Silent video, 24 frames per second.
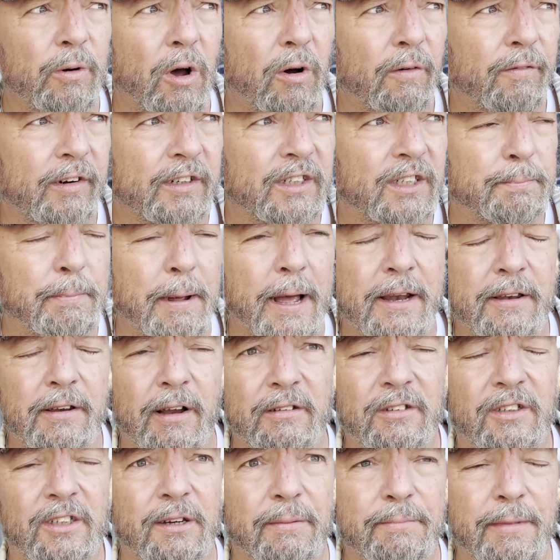overspend
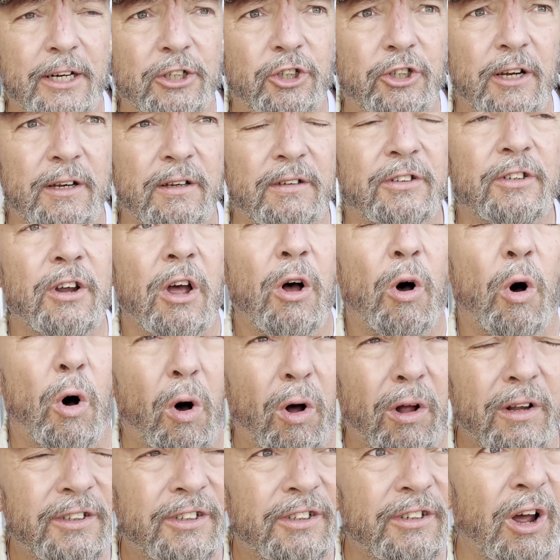on submissions.
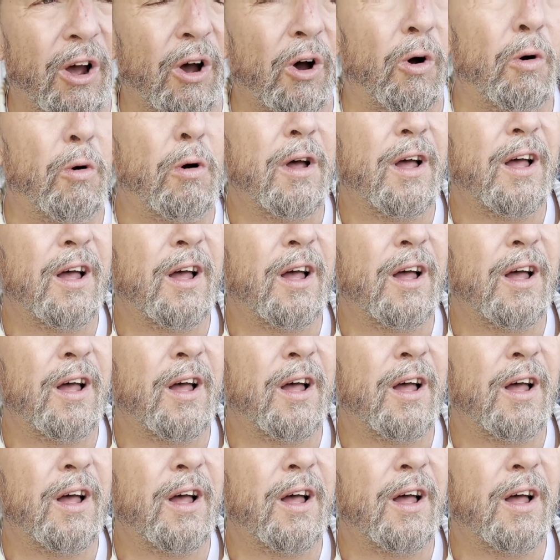Also,